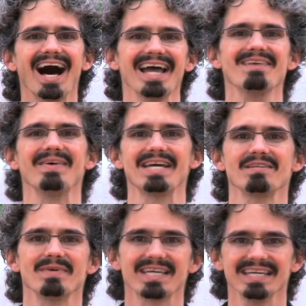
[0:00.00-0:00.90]
Hi, I'm
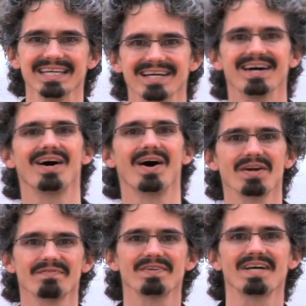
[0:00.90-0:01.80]
Andy McKee,
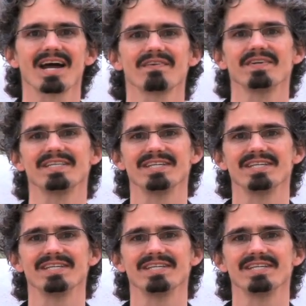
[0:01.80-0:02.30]
art and photography